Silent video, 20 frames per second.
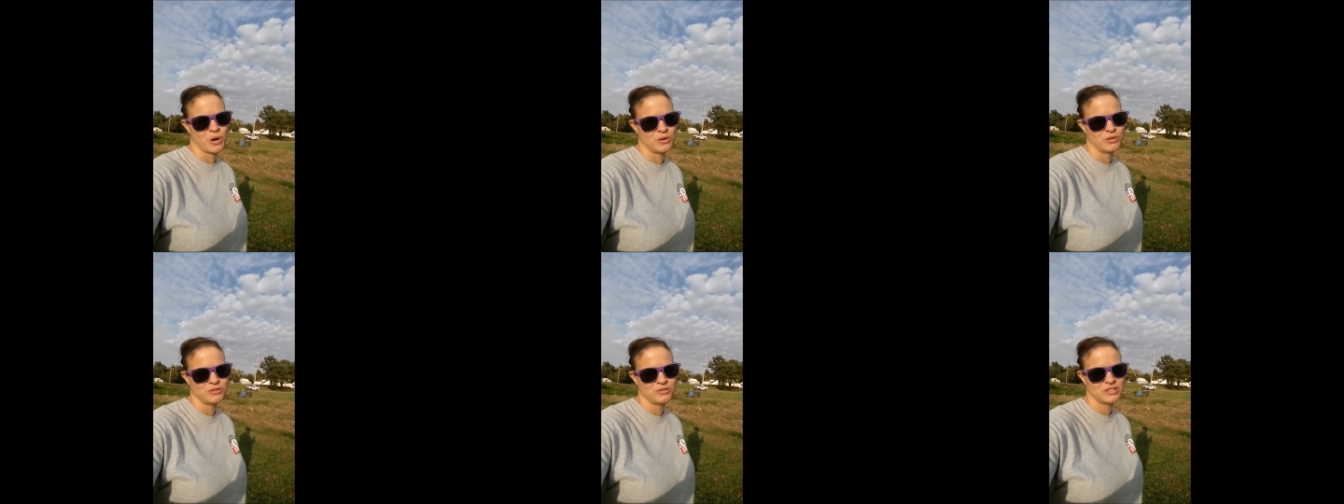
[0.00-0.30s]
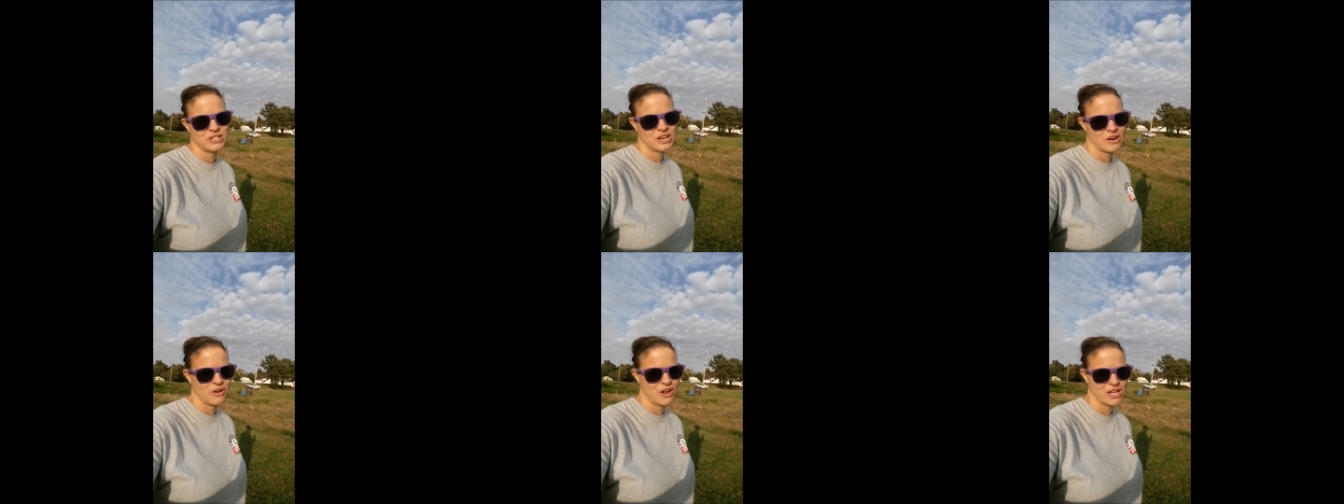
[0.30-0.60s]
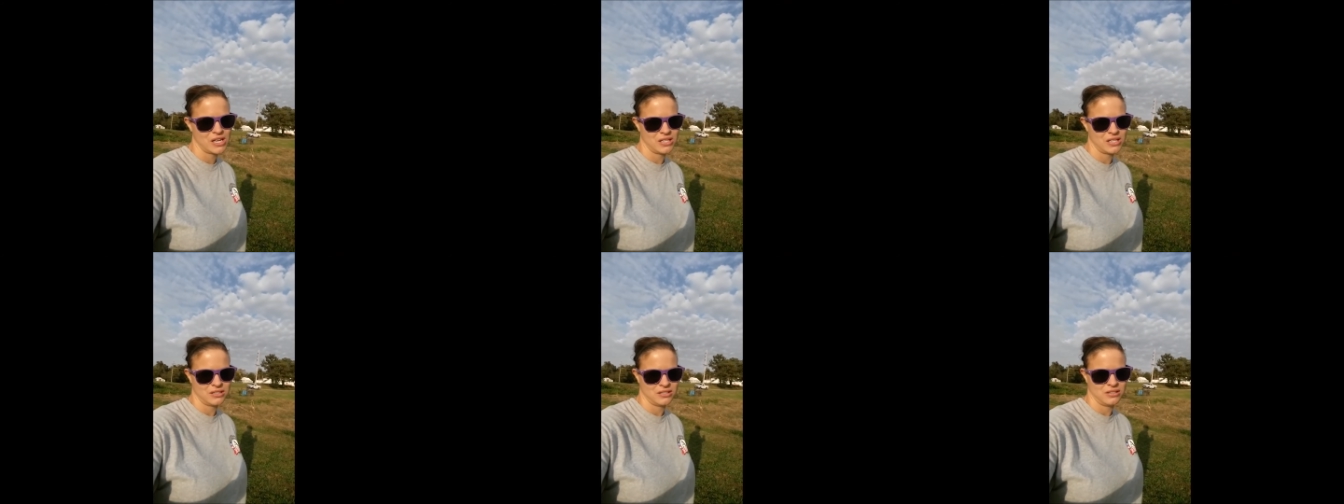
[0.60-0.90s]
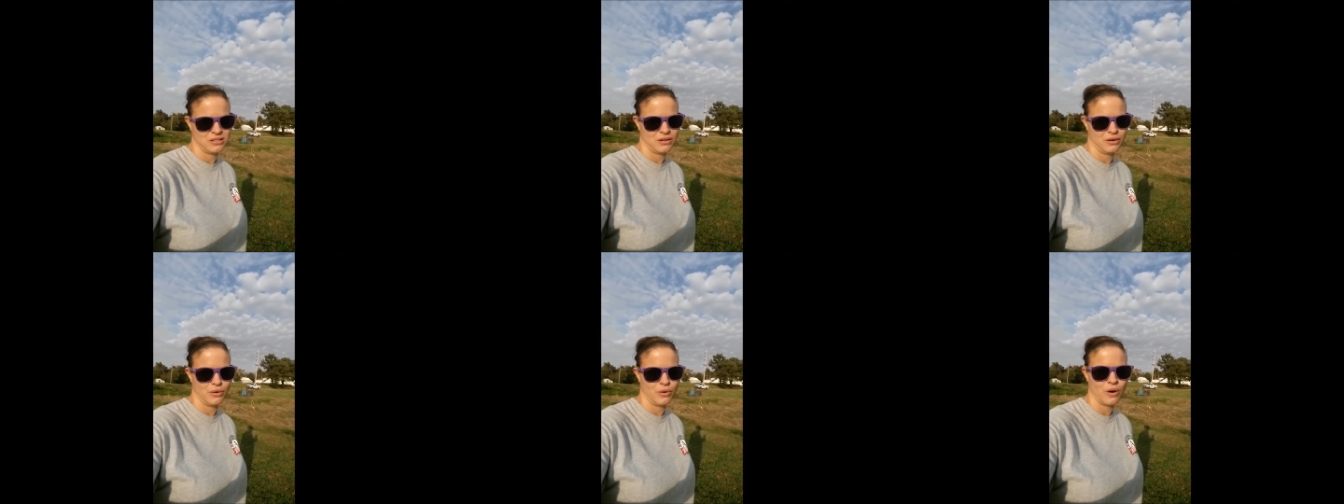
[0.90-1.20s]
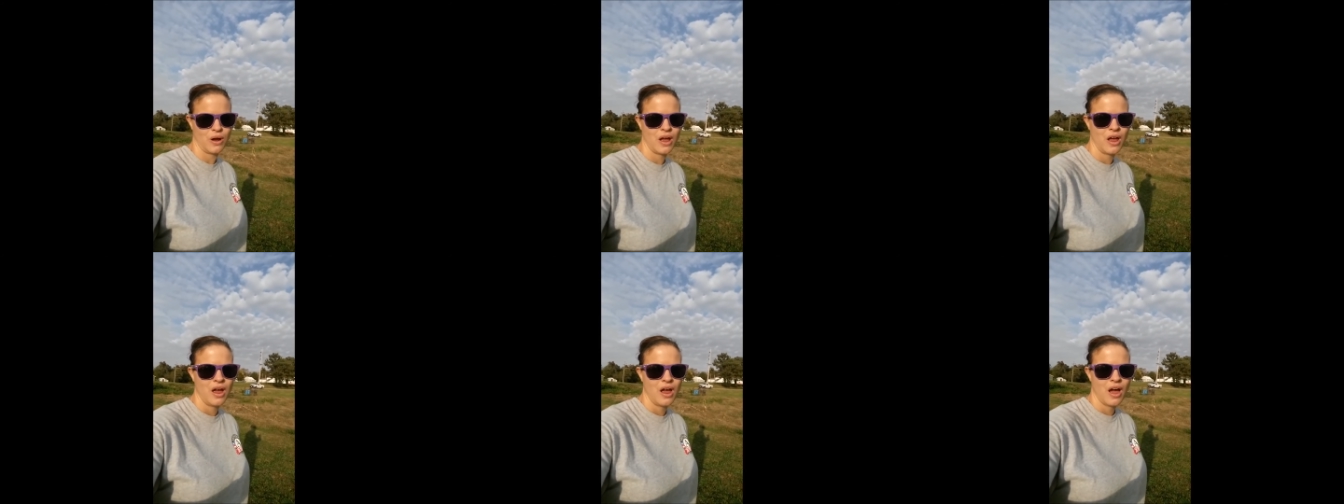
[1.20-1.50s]
produce donated
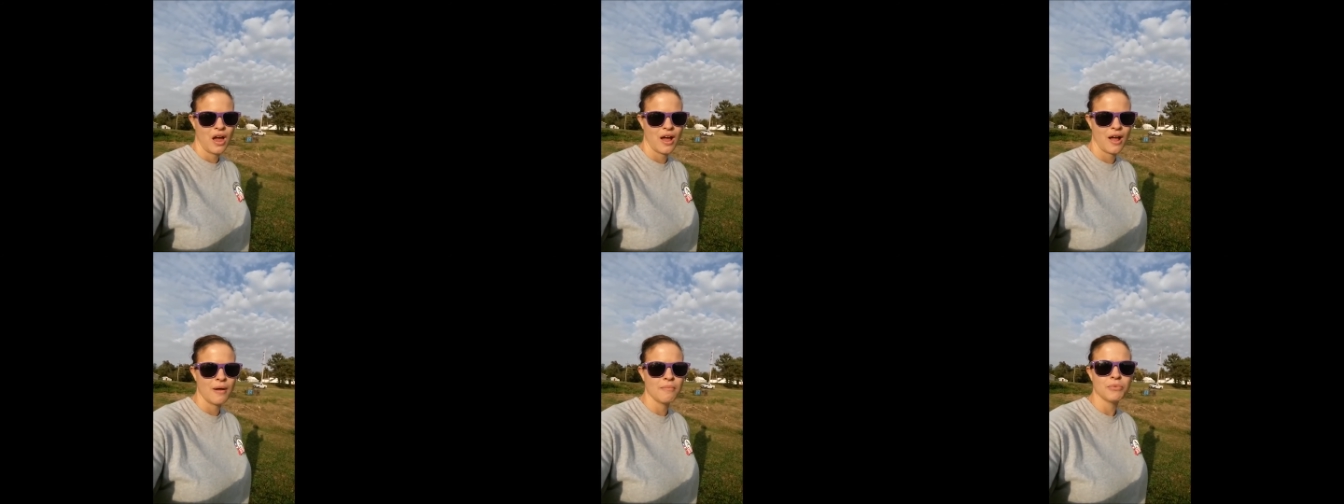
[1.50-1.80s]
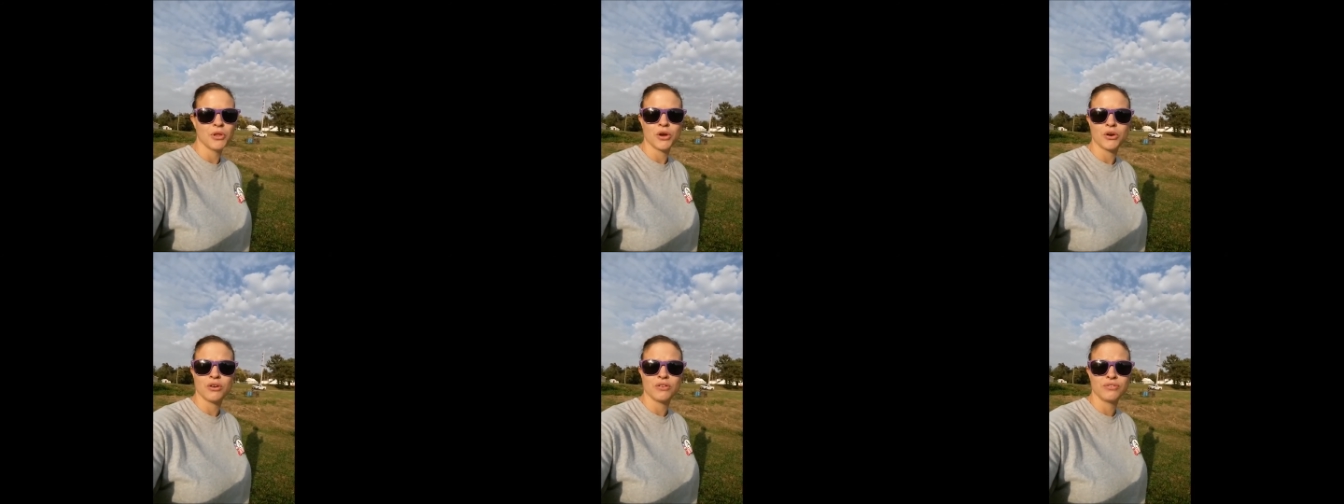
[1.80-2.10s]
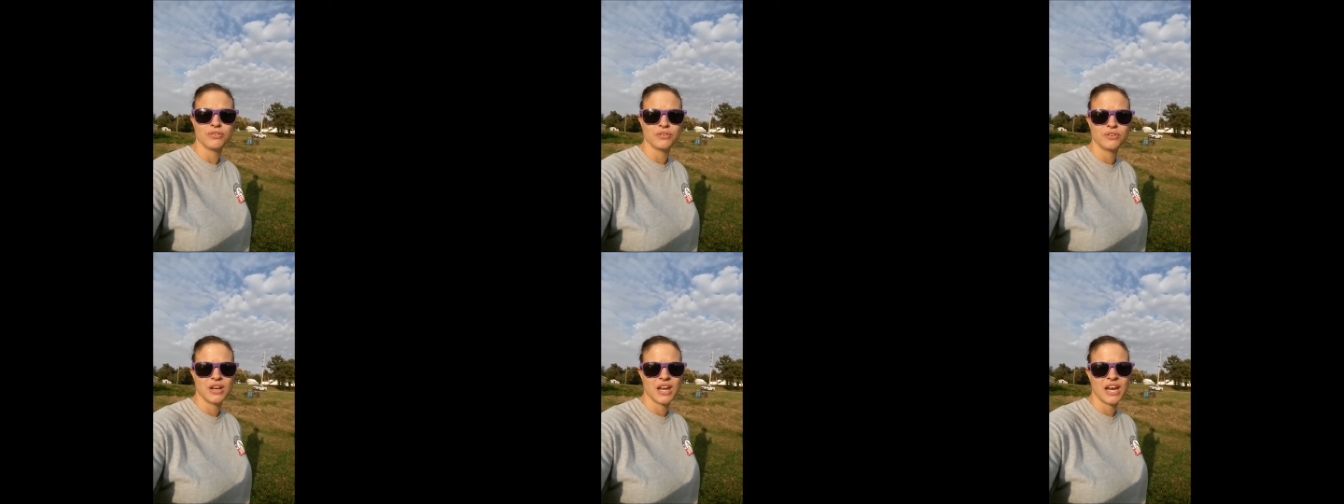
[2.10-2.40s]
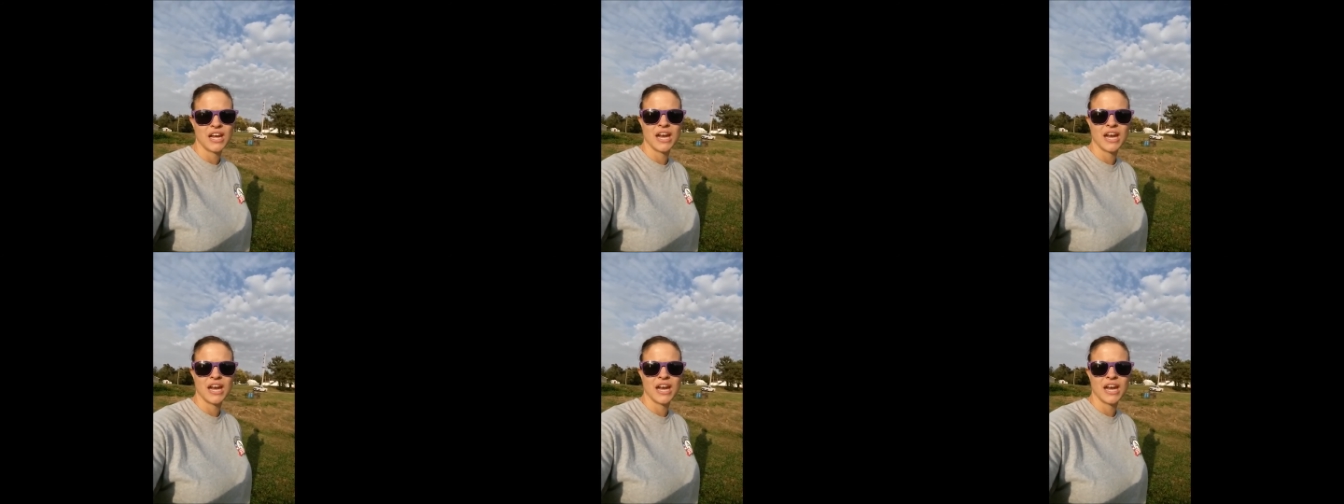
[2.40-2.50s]
to um, local food